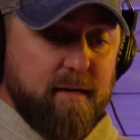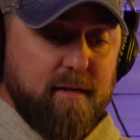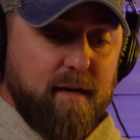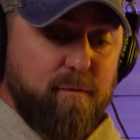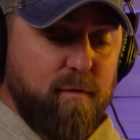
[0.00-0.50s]
Like
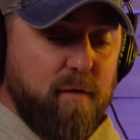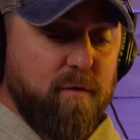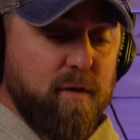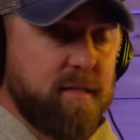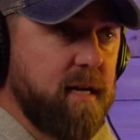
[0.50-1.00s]
if
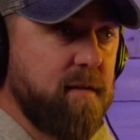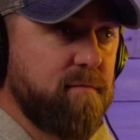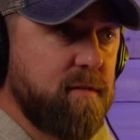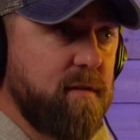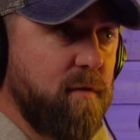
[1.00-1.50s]
you've
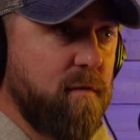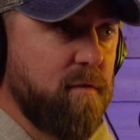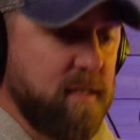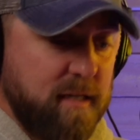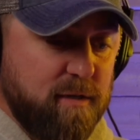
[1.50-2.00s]

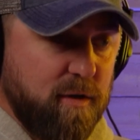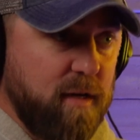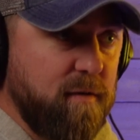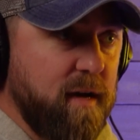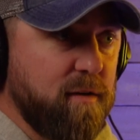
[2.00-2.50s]
ever seen a
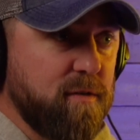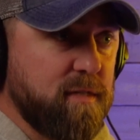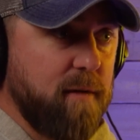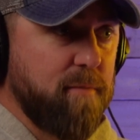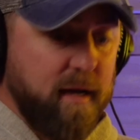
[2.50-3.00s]
turkey fan
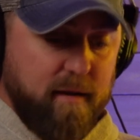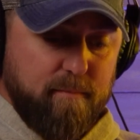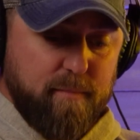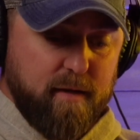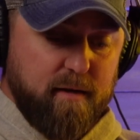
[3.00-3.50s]
close up,
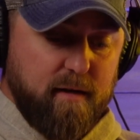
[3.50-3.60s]
like